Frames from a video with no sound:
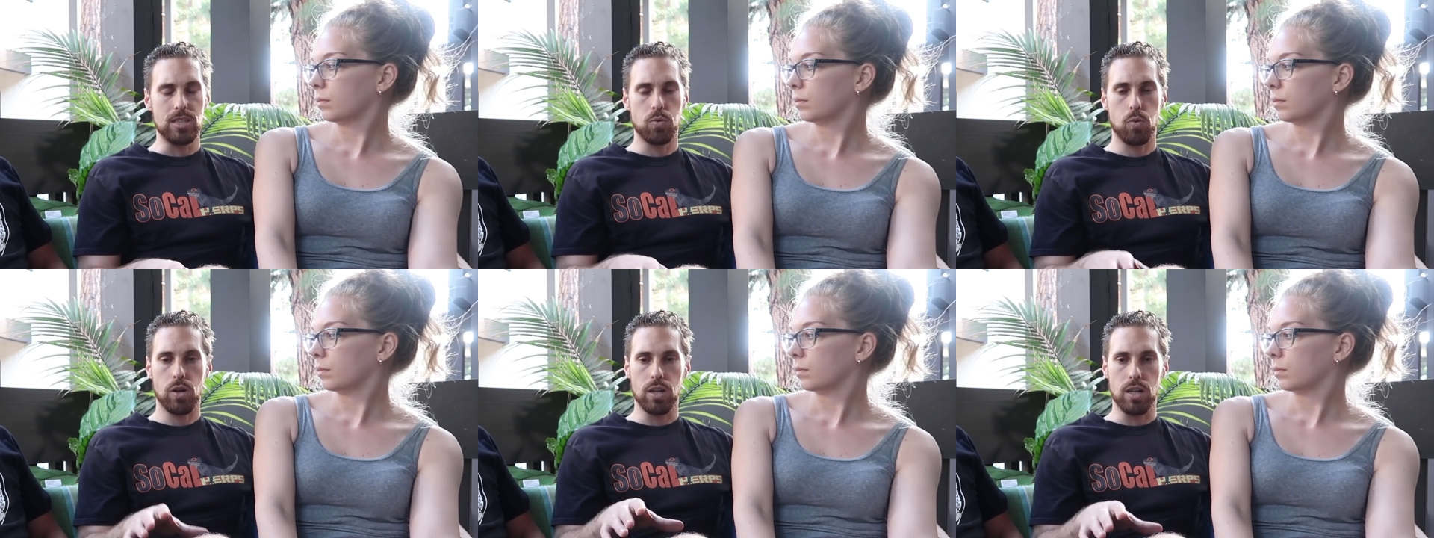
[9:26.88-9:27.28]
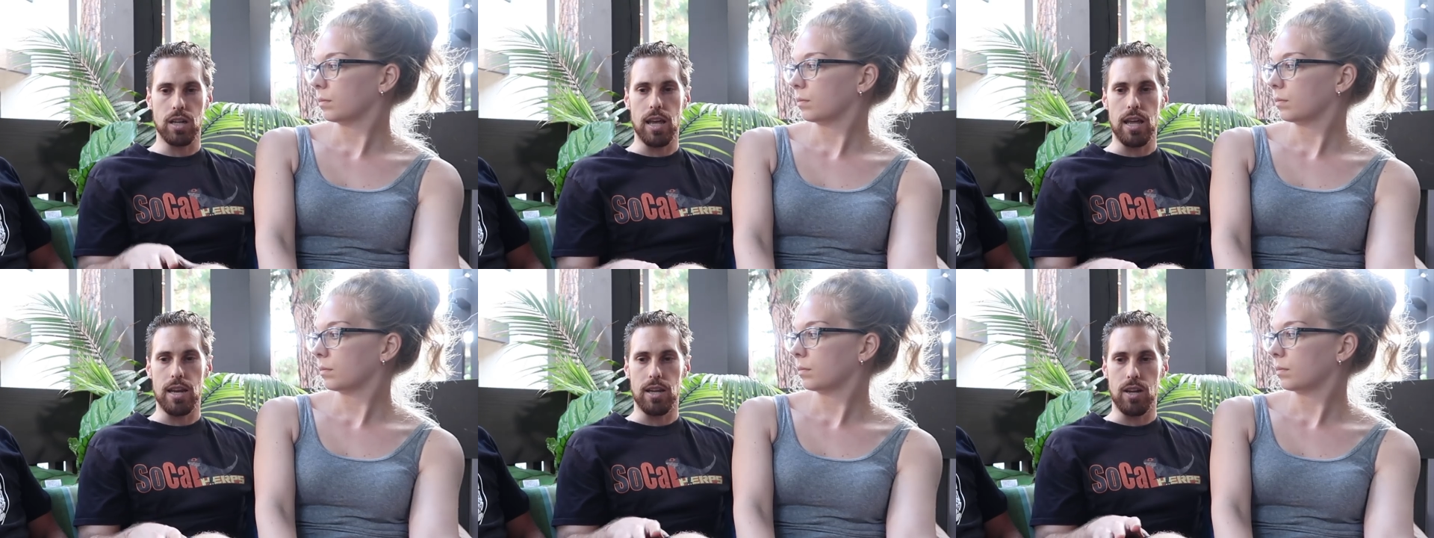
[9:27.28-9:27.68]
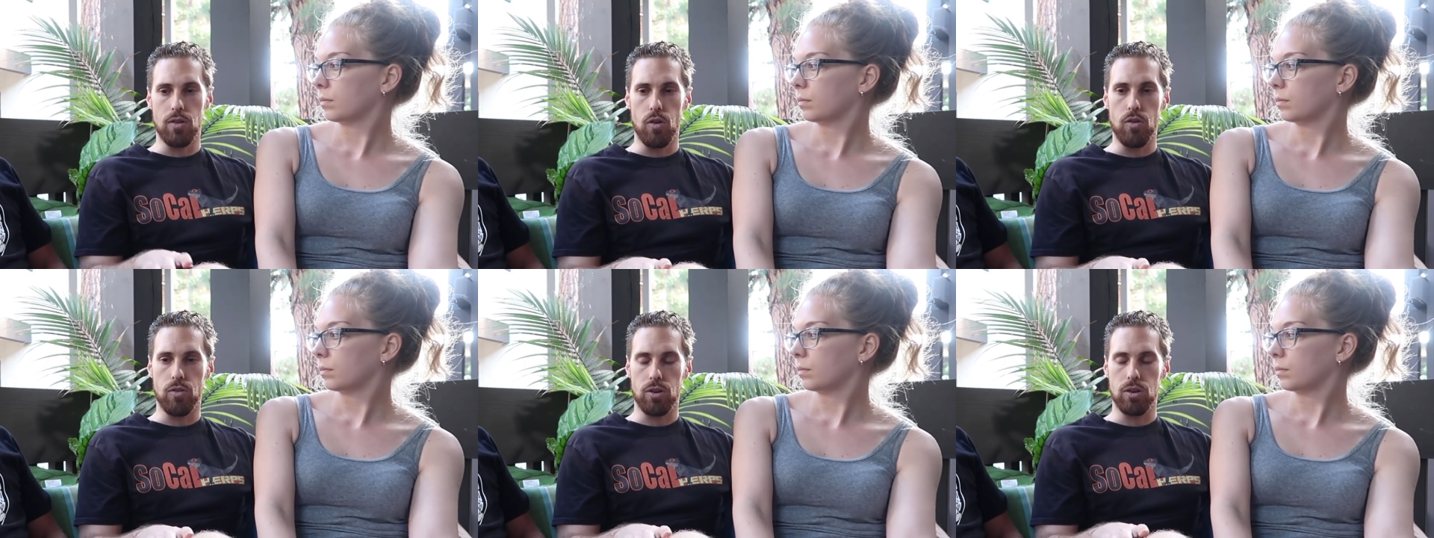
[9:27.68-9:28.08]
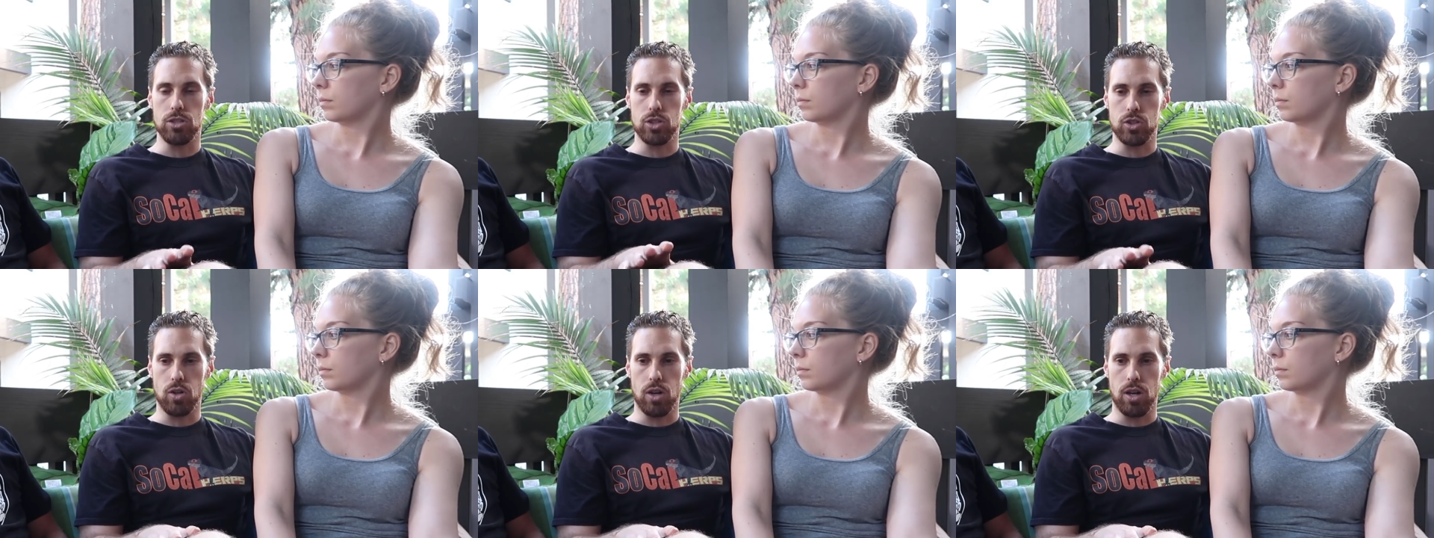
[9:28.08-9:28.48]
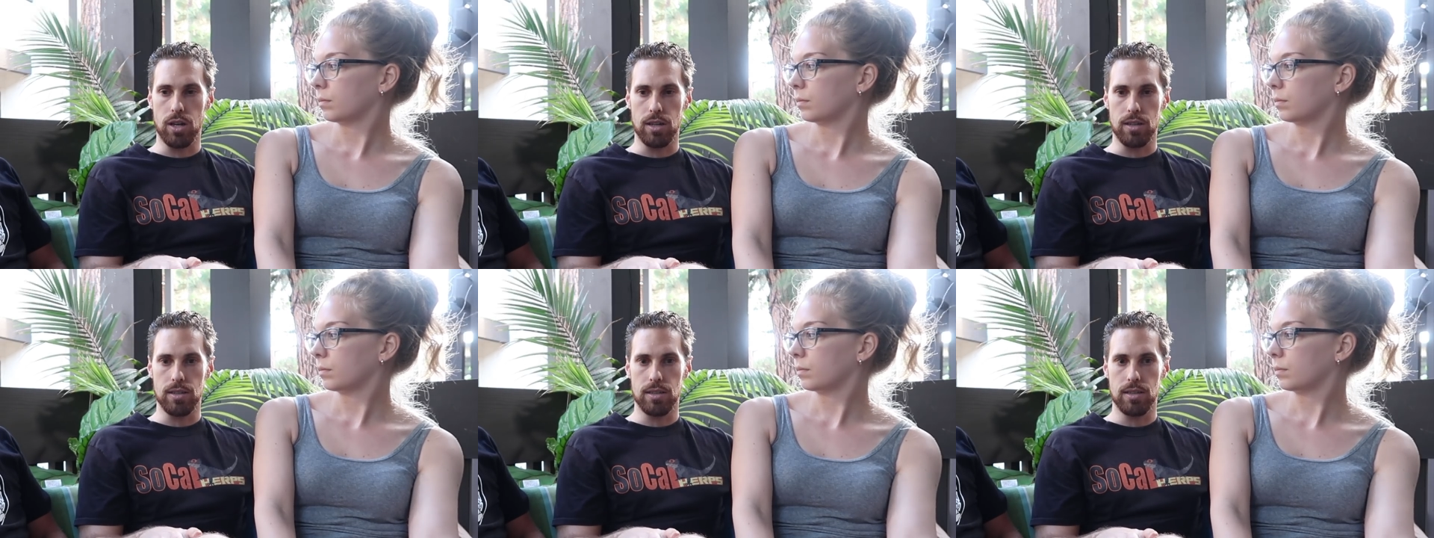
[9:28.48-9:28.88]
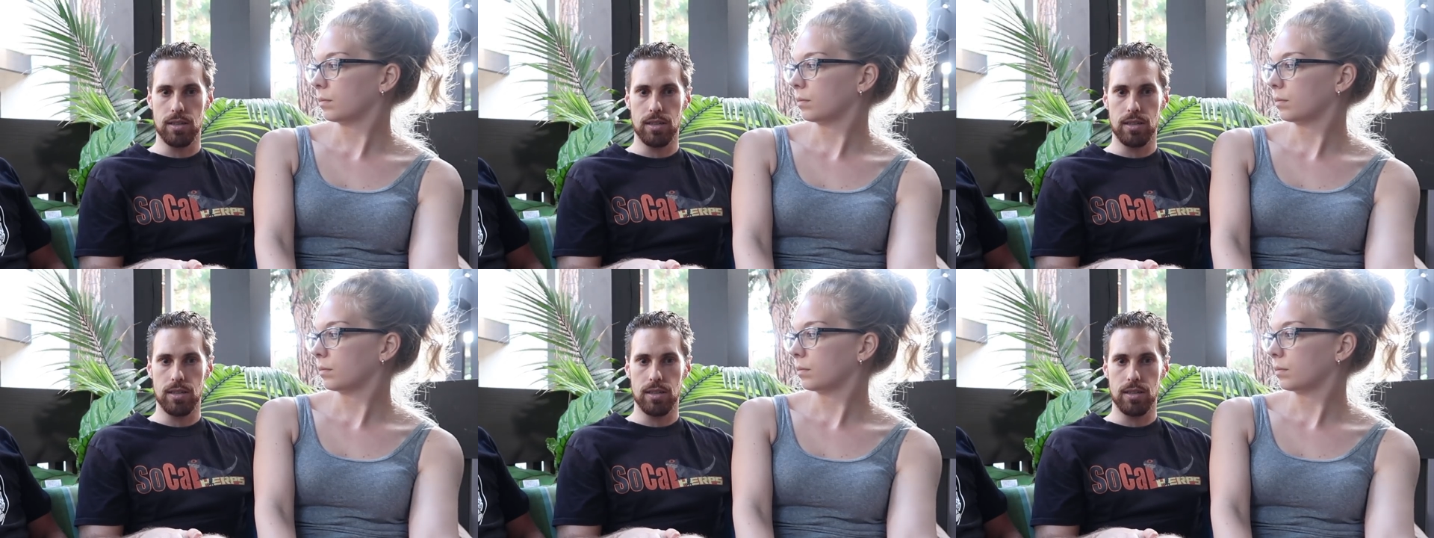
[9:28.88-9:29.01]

Speaker 1: just working on an overall strong